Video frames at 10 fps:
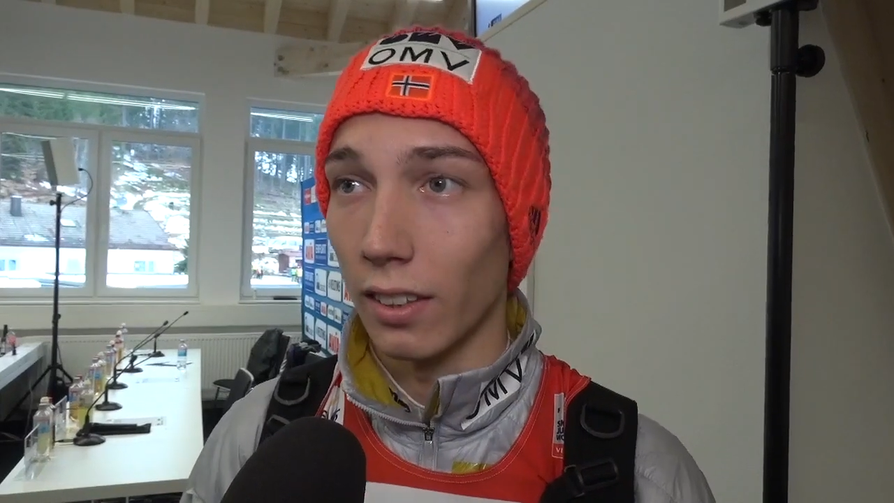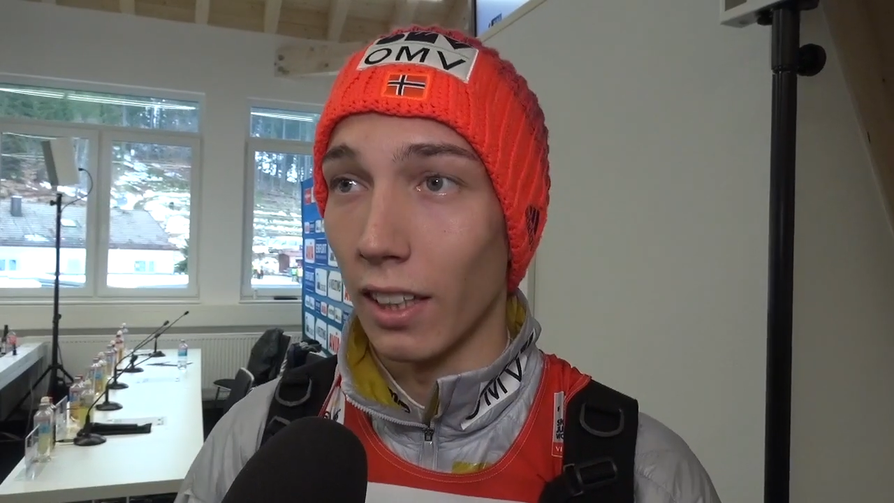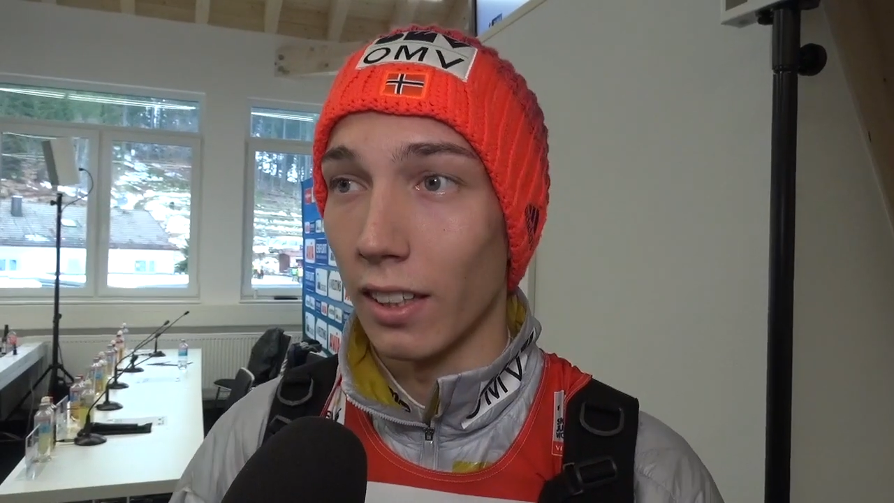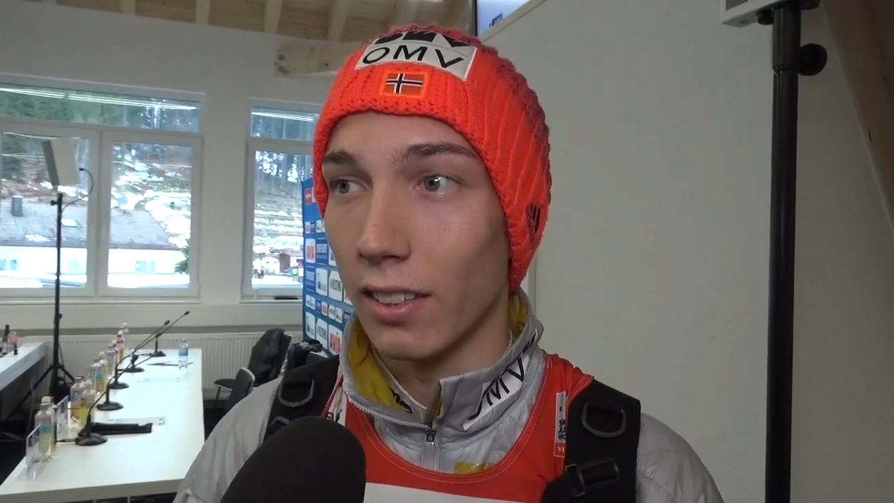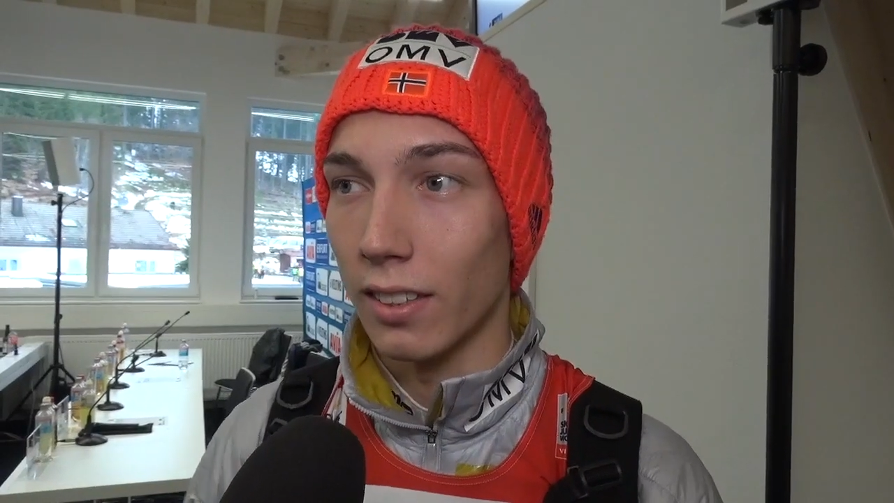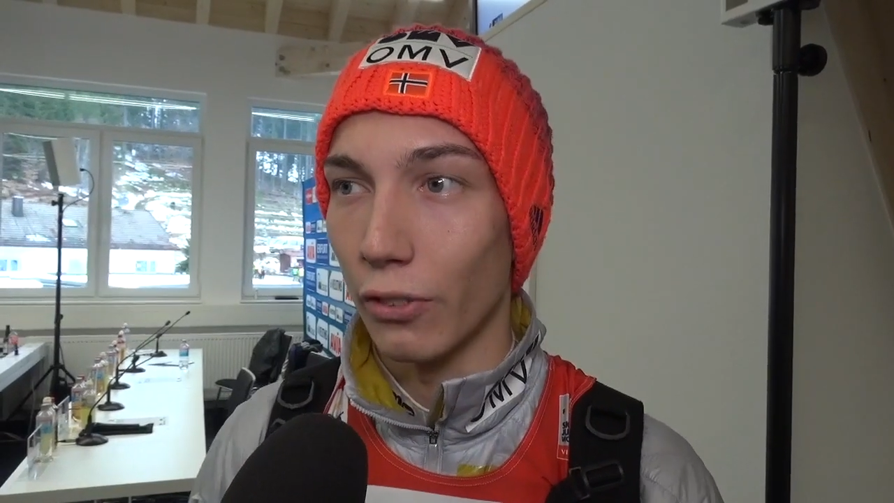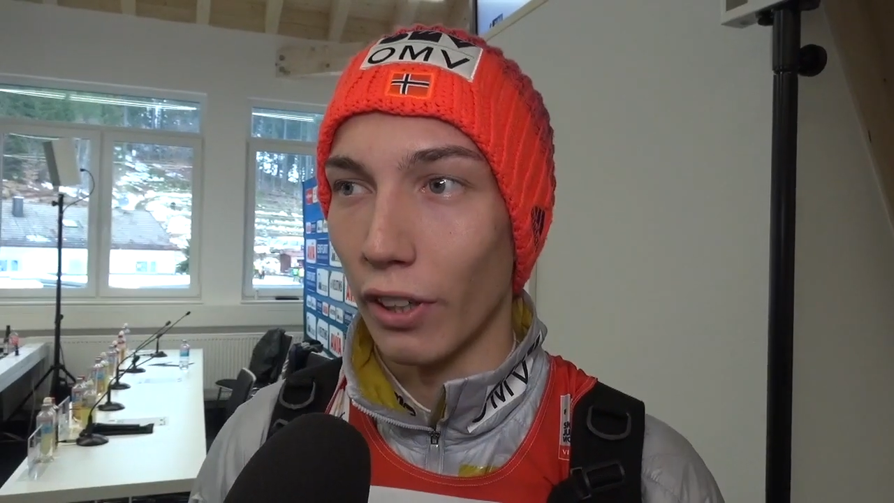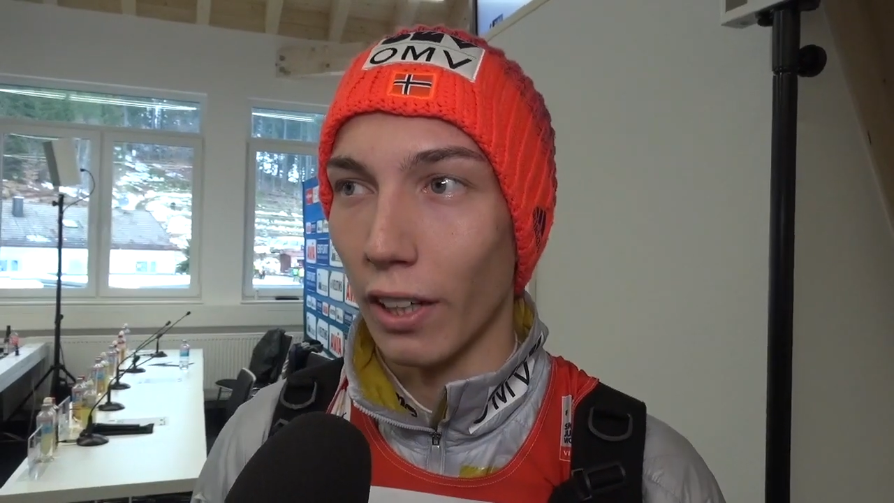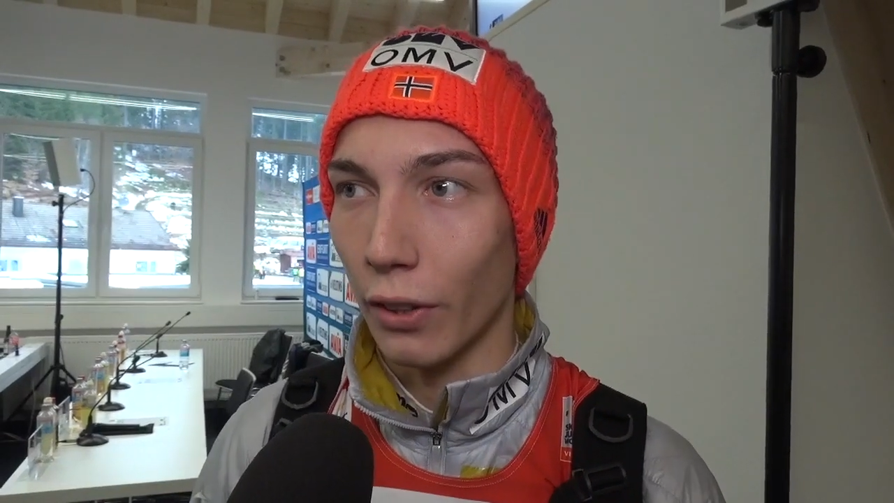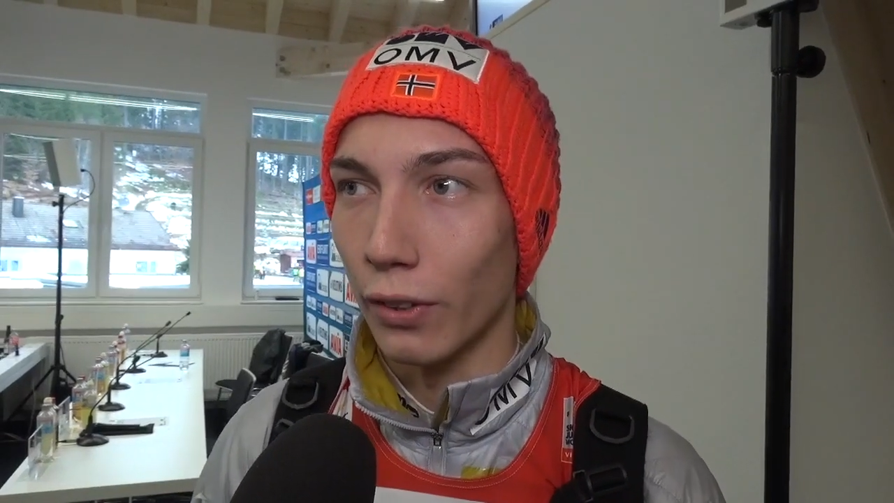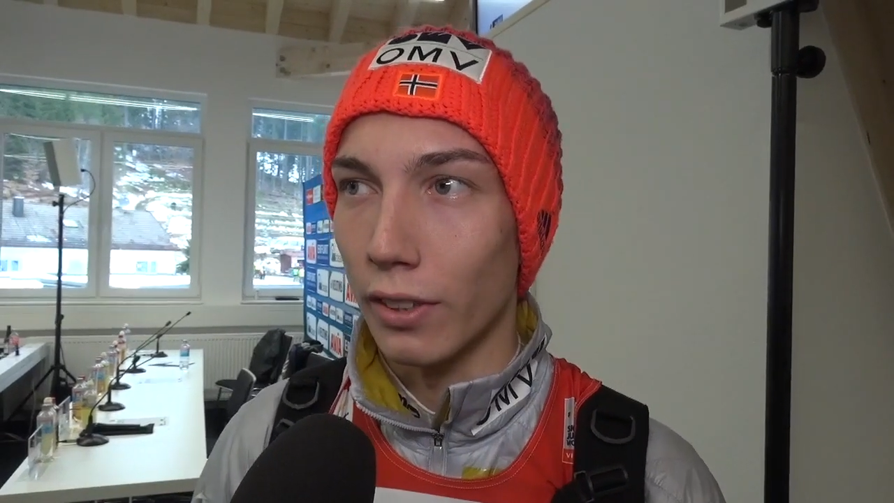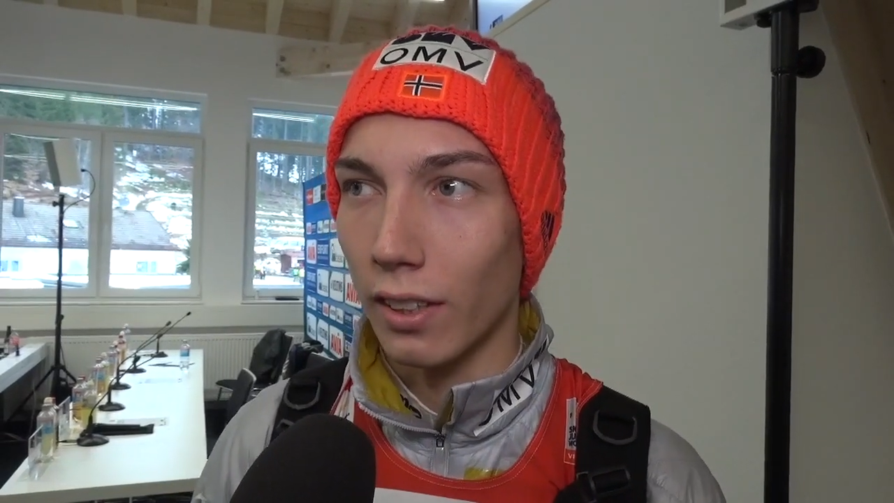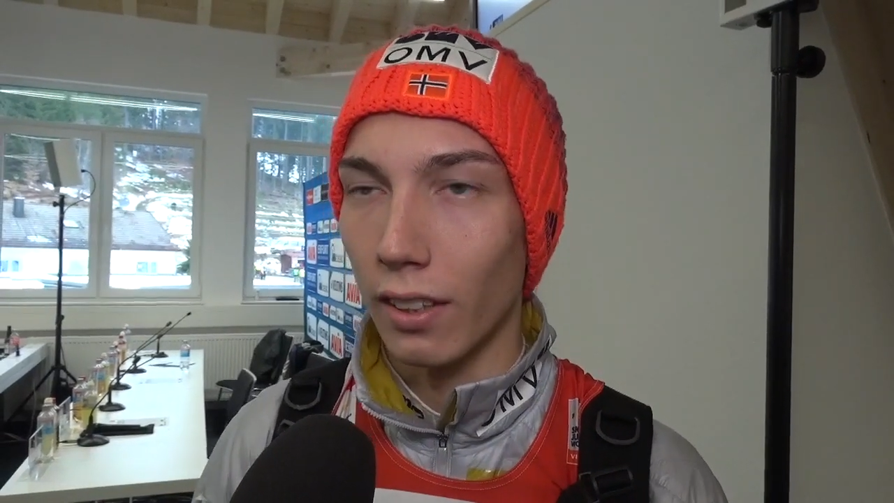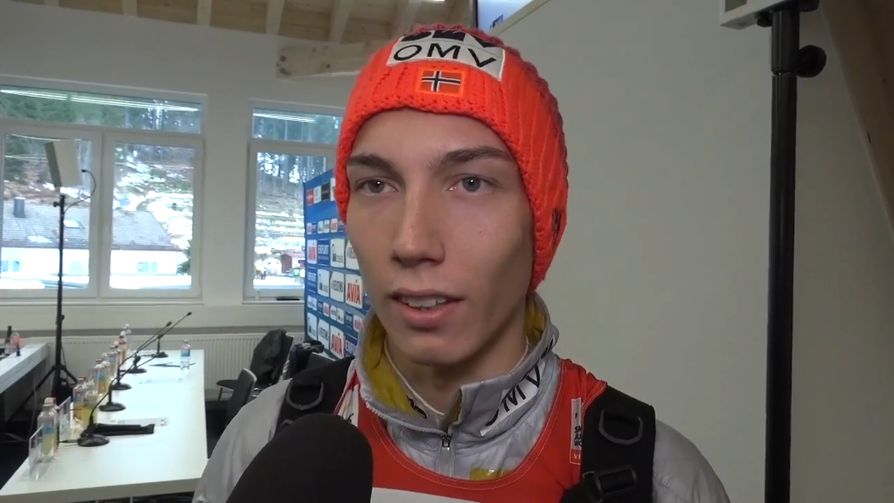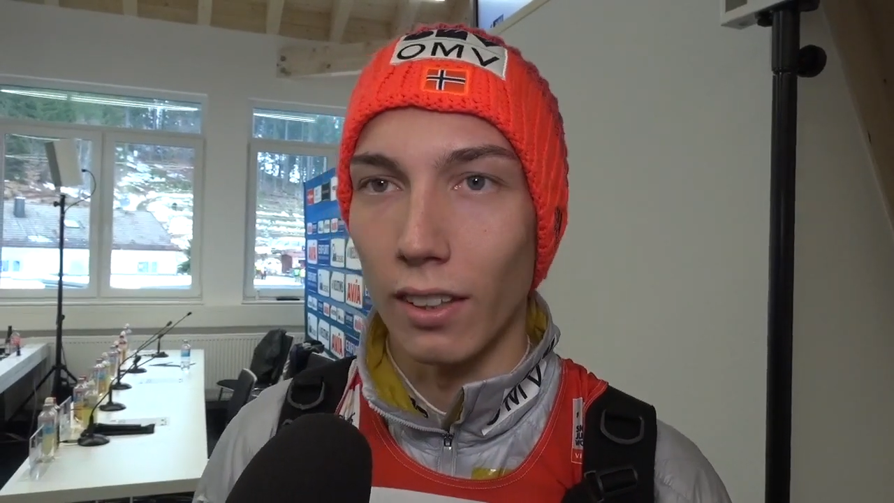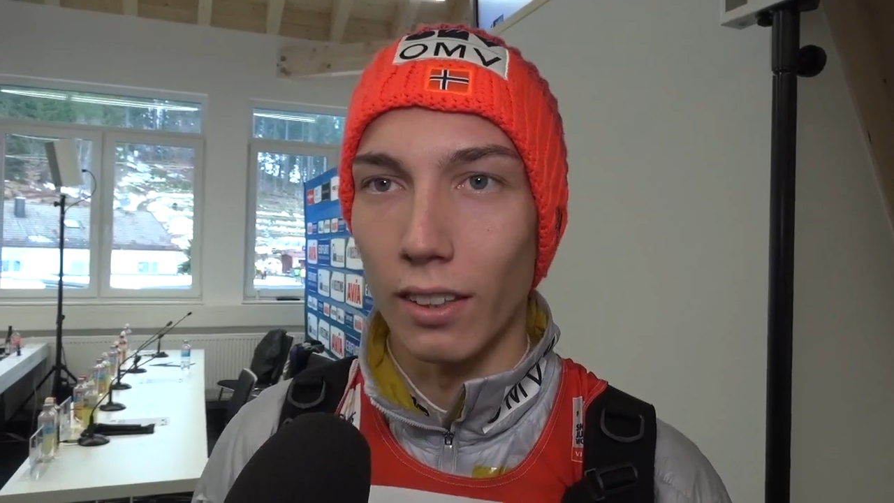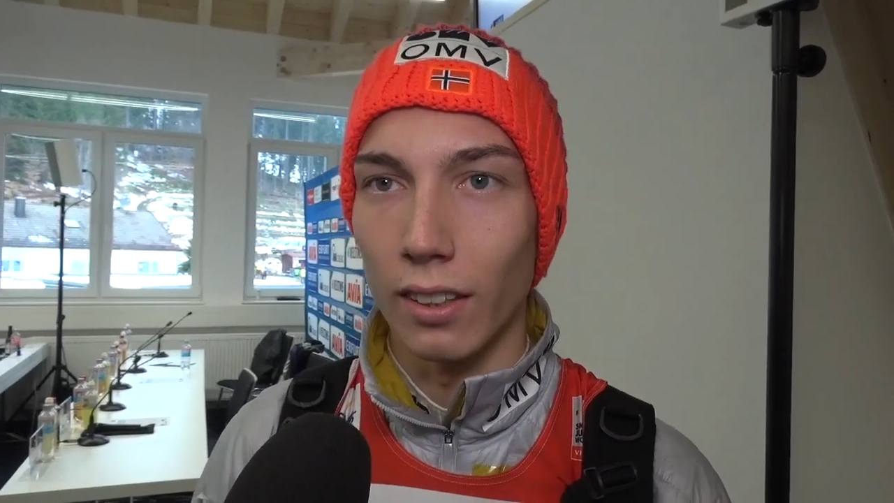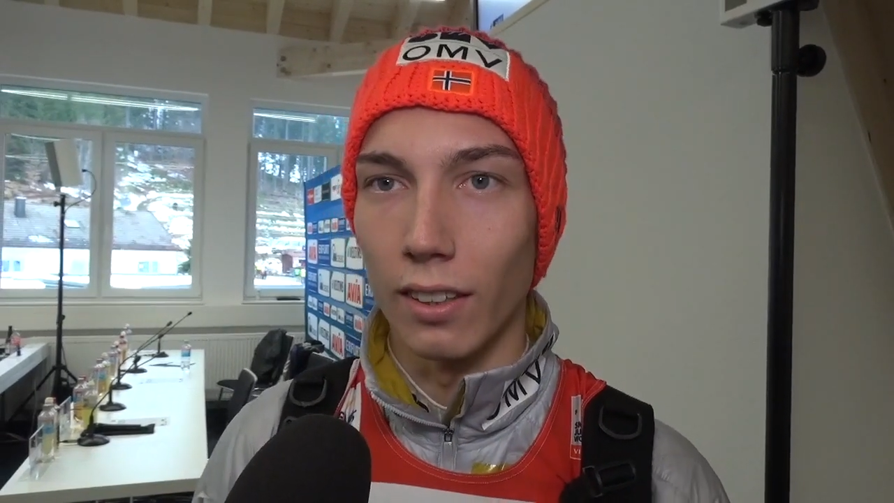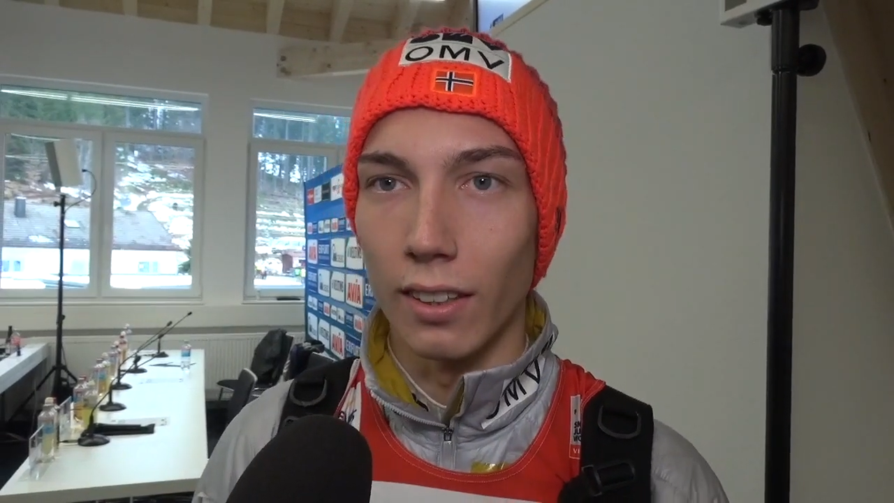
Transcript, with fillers: yeah, it's really huge, and uh,